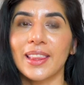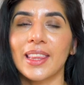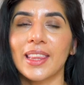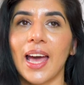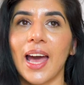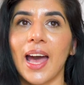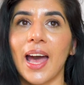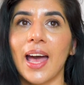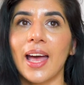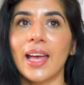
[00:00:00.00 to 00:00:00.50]

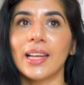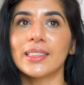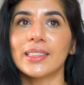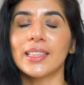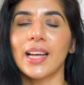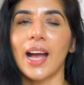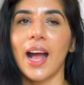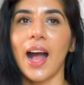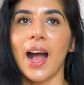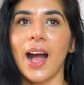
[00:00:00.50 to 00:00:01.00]
that
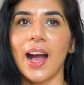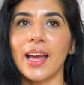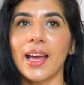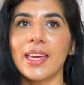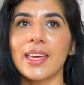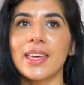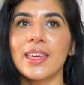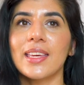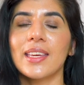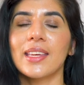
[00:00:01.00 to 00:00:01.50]

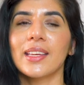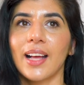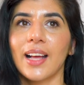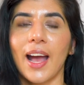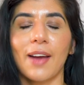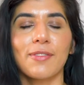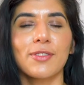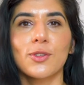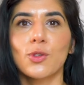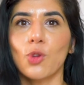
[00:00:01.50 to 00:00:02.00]
I
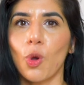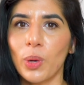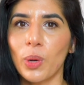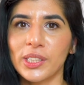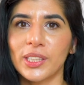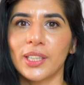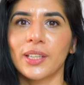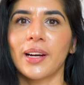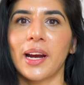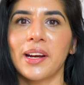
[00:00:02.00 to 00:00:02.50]
have so much
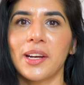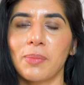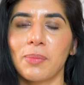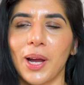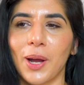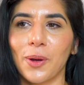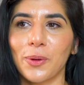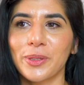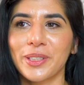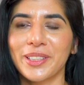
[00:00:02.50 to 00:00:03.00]
regret
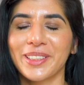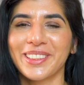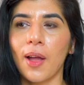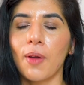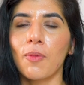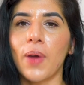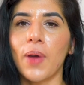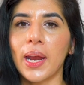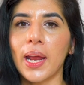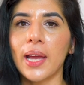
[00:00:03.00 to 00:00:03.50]
about,
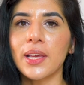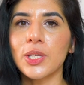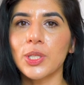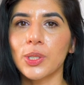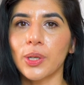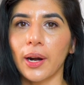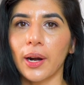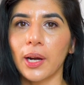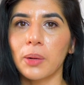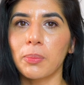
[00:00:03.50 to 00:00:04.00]
when I
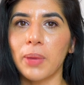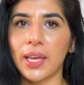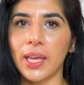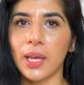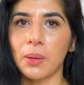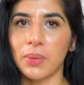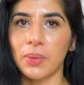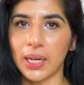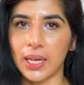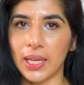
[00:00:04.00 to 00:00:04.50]
started
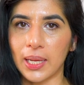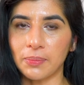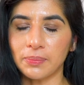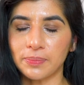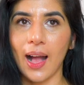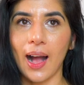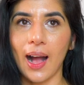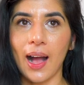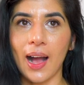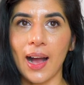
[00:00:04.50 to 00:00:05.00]
making money,
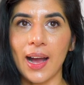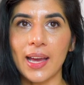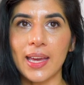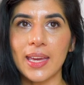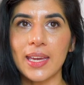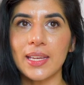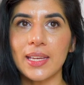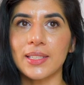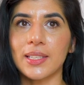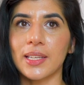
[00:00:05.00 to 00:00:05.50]

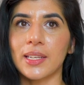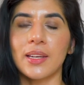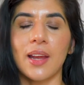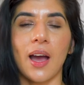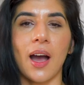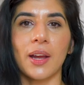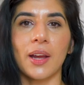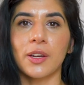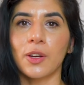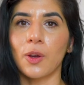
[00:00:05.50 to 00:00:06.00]
I did
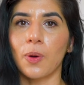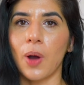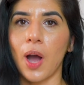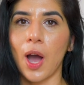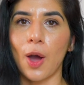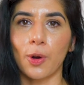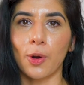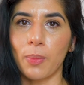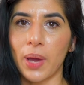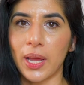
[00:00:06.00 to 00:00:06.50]
not know
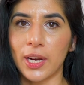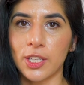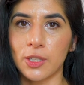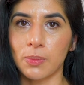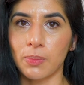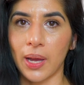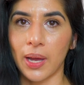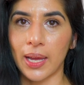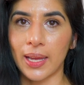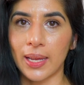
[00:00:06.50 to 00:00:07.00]
how to manage
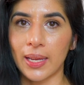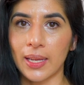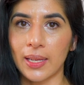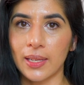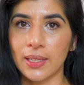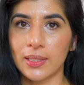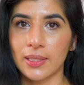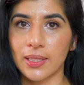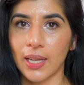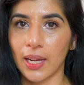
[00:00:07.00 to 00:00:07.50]
my
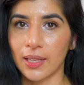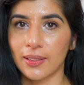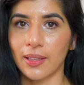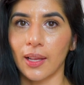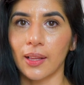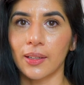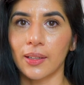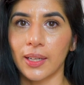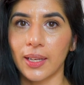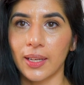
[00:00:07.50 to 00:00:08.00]
tech
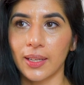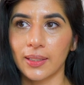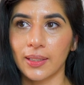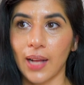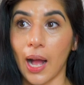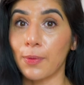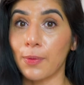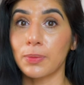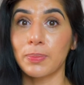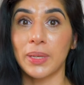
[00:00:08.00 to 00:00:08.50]
salary.
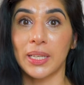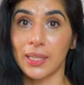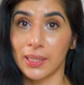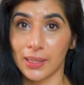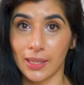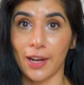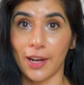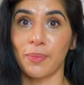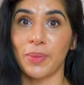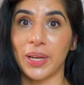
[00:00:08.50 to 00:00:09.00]
I was making a
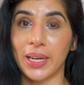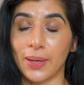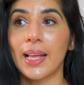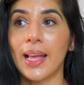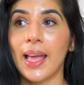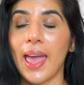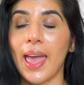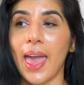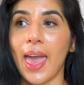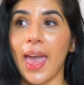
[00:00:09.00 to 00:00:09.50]
lot of money
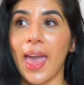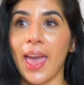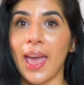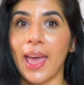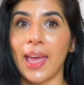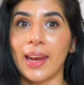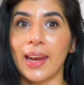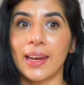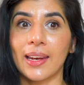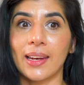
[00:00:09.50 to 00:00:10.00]

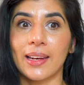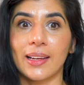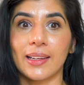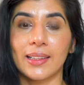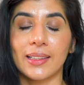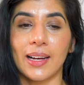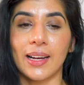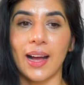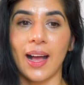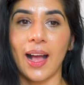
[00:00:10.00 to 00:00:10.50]
and
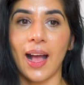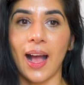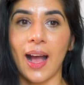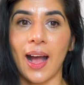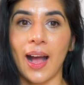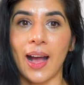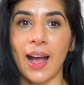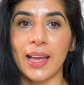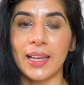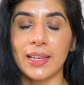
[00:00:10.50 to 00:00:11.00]

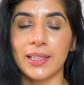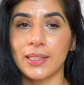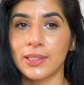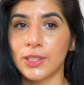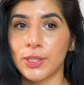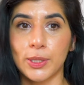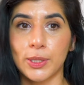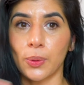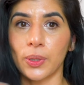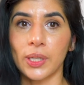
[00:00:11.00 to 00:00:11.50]
I
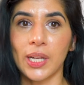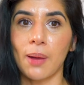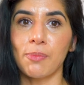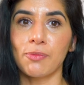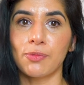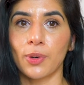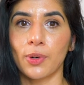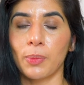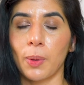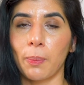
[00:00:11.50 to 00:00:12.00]
don't come
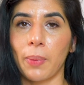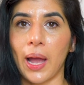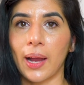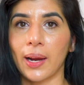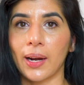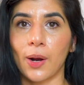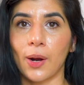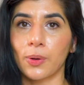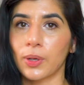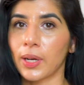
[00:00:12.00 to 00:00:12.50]
from a
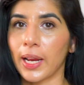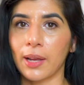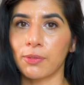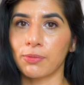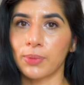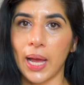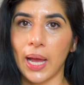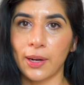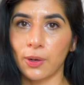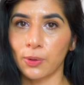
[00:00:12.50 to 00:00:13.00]
background, like
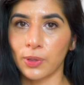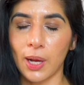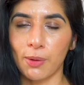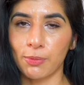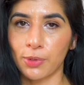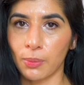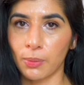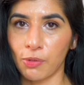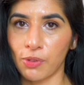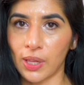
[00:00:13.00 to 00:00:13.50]
I don't come
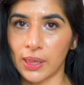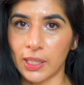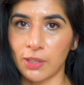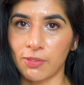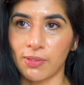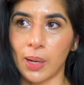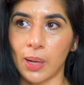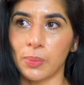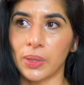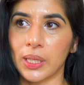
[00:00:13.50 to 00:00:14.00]
from a wealthy
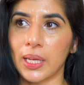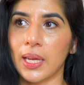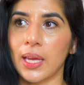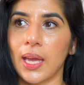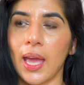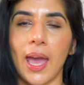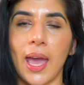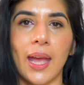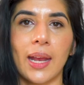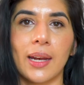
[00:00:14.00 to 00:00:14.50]
family,
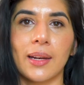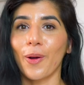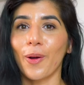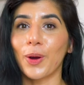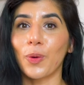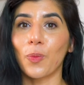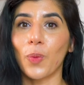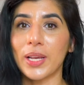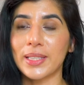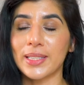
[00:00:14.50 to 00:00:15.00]
and I
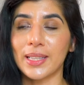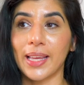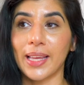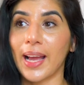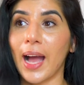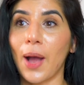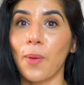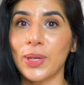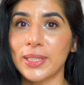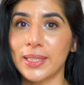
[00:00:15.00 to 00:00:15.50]

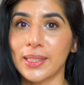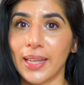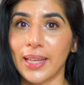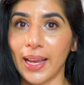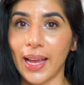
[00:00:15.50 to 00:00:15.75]
wasn't